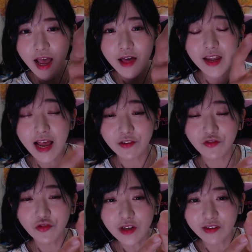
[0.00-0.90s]
and then as
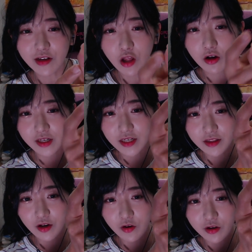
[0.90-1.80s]
soon as i log
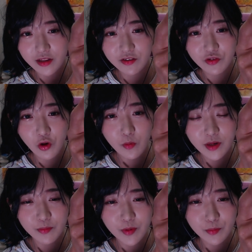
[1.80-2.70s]
in there are like so
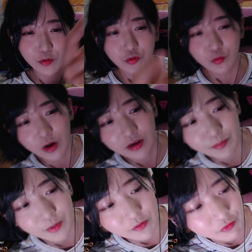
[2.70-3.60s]
many people who want to
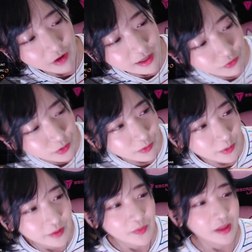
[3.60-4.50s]
be friends with
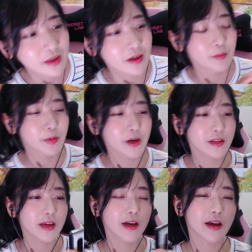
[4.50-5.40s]
me but
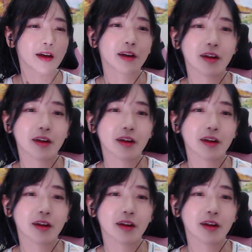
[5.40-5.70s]
yeah